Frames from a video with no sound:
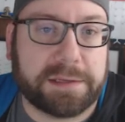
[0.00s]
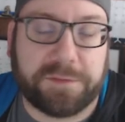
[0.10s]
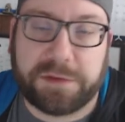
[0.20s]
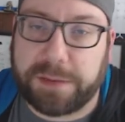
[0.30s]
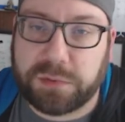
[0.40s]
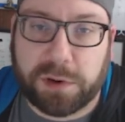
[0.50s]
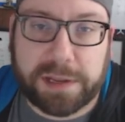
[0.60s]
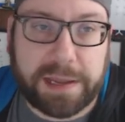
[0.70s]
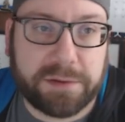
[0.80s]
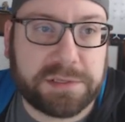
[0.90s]
Different types of
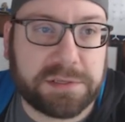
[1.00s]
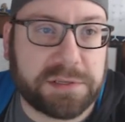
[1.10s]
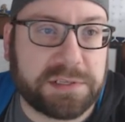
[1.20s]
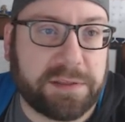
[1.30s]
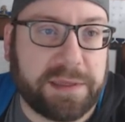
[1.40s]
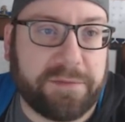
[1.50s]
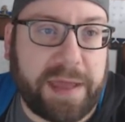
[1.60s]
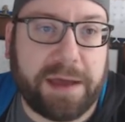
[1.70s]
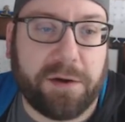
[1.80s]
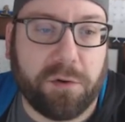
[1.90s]
workouts. You can see they have
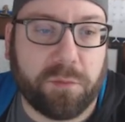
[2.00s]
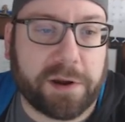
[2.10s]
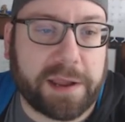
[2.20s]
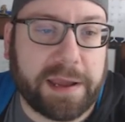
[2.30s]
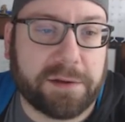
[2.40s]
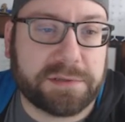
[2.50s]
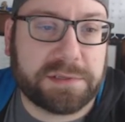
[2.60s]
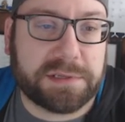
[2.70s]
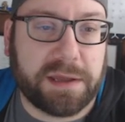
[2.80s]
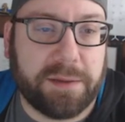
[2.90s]
at-home
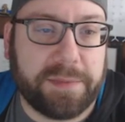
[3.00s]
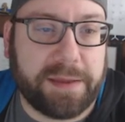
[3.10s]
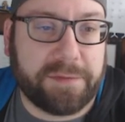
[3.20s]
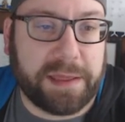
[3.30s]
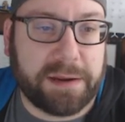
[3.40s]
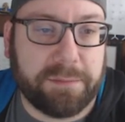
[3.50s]
workouts. They have a lot